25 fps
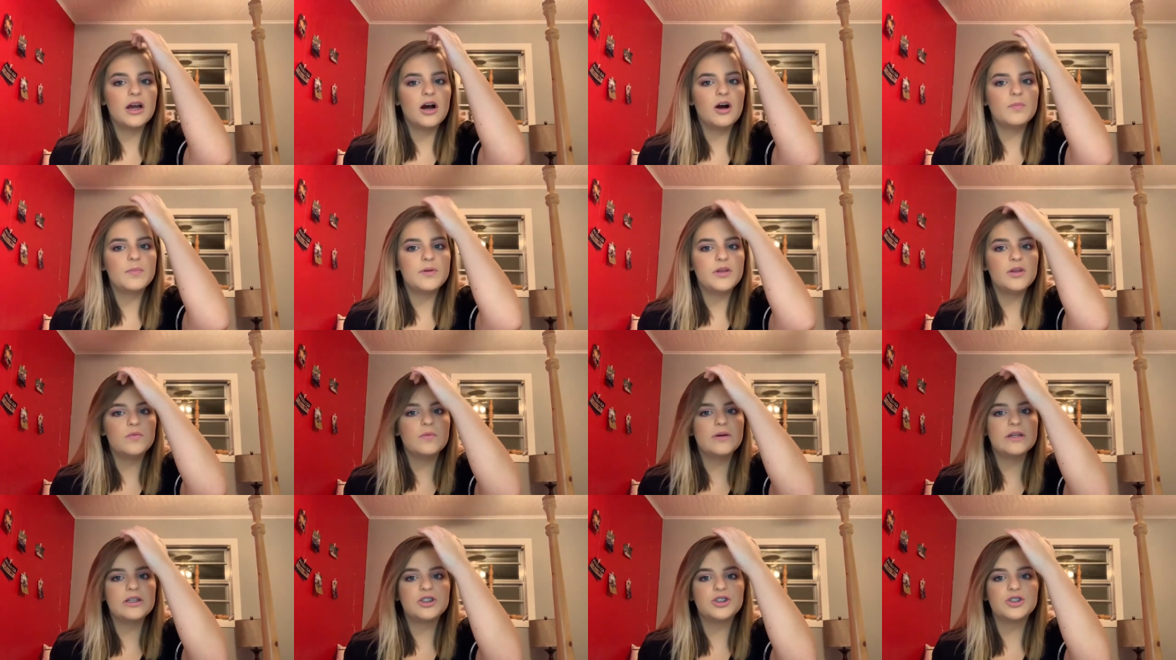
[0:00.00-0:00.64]
hope
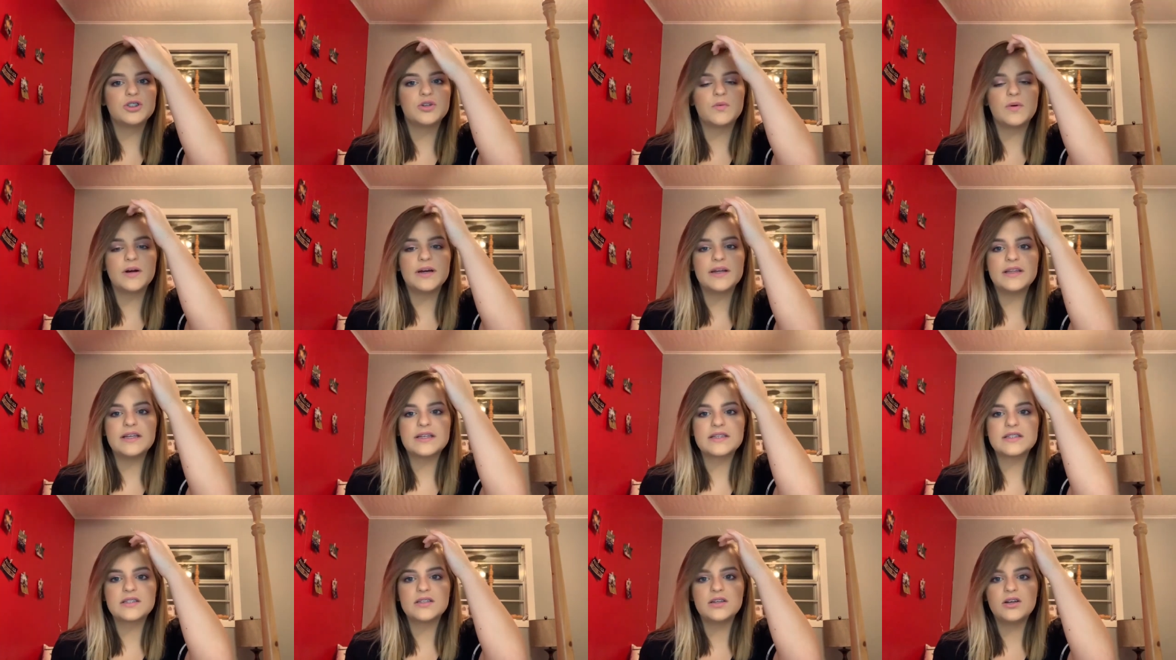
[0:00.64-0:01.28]
you enjoy
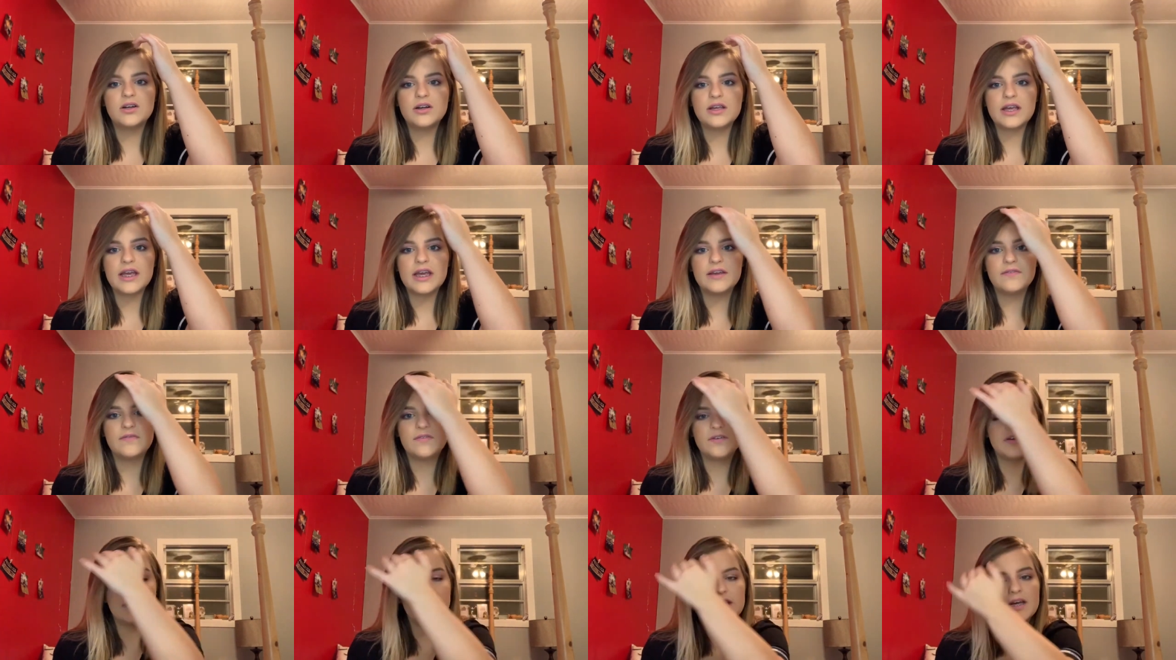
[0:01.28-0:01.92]
this look.
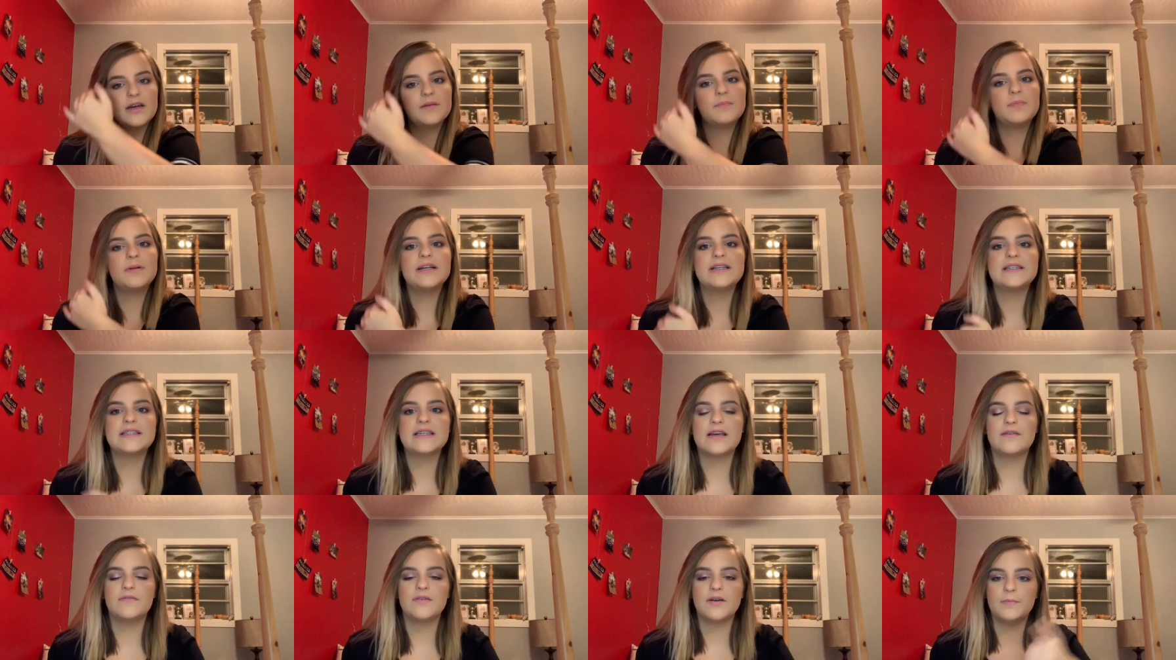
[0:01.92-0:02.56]
If you did, please
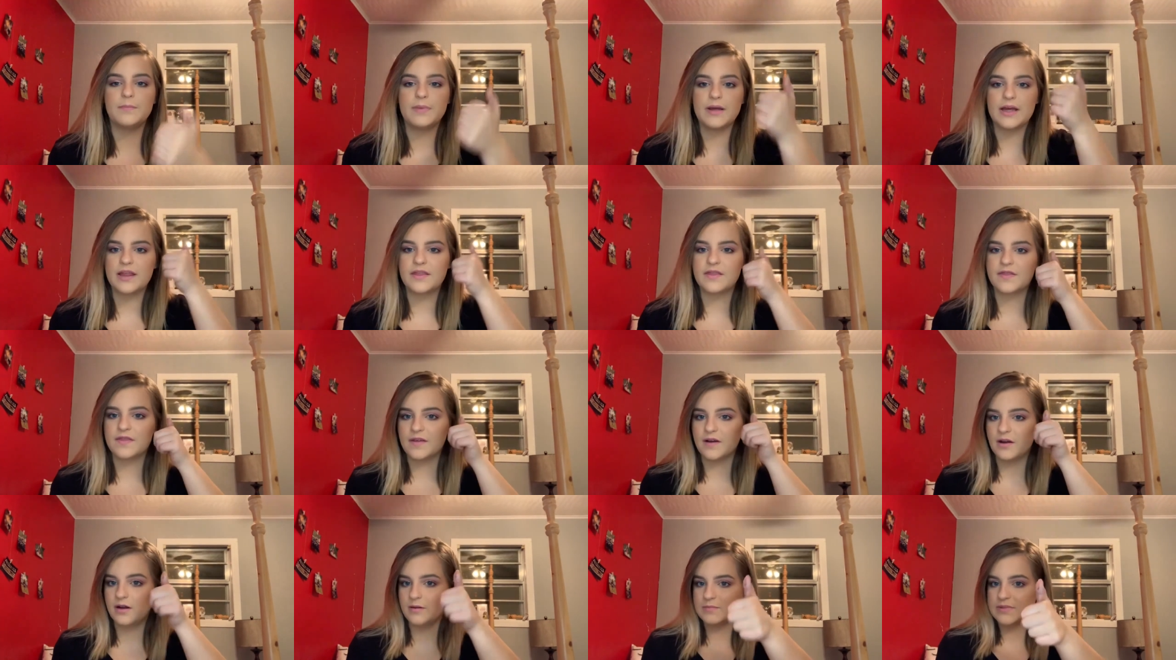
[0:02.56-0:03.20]
give it a big
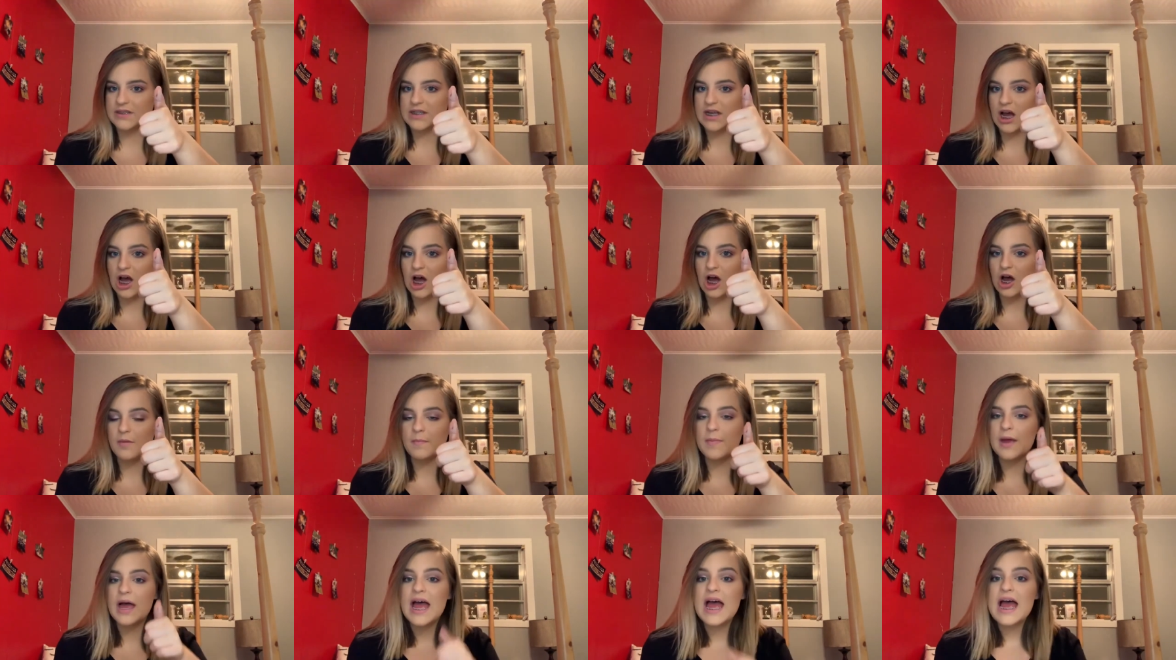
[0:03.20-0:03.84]
thumbs
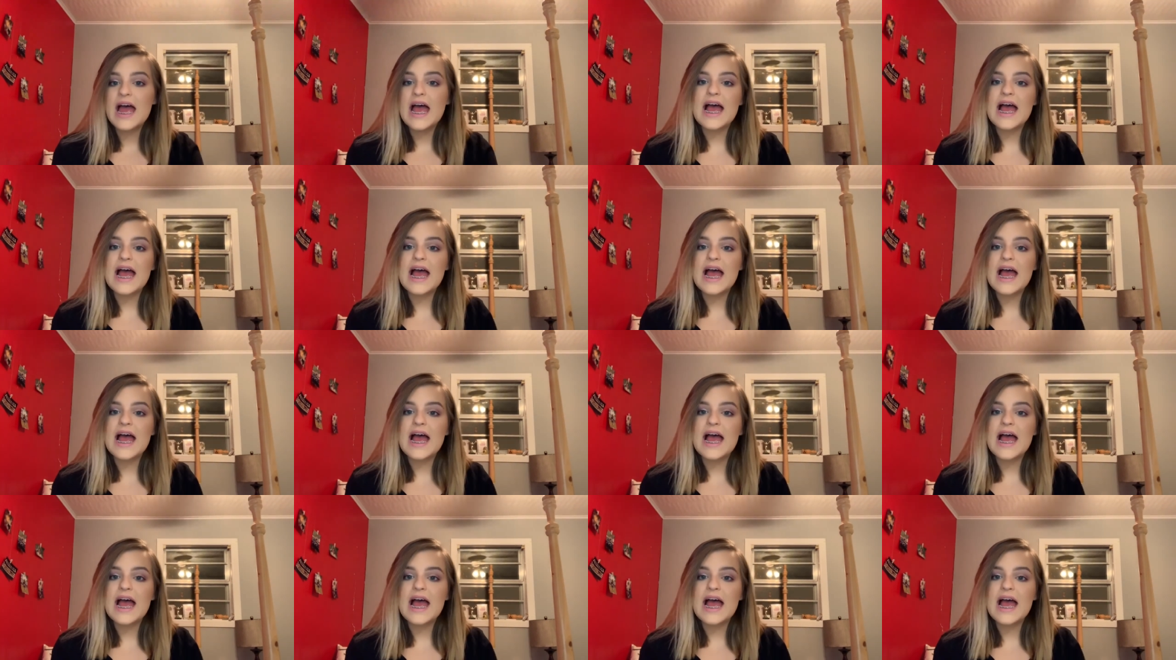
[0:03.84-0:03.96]
up.